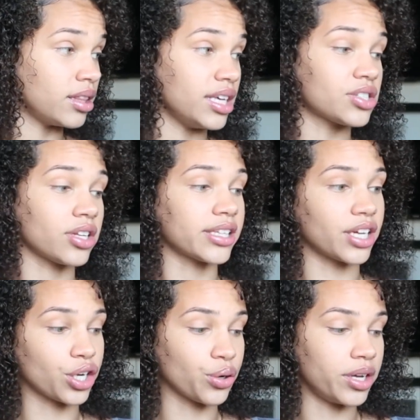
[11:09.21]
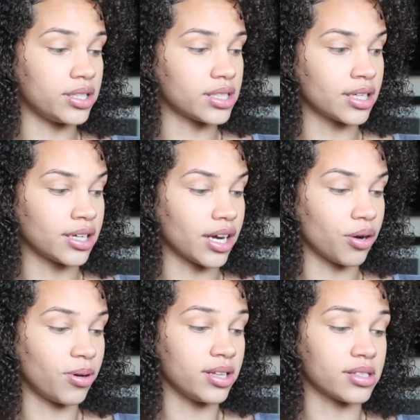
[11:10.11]
These are like the Korean
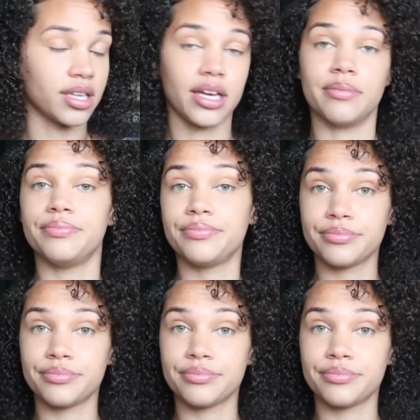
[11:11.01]
skincare ones that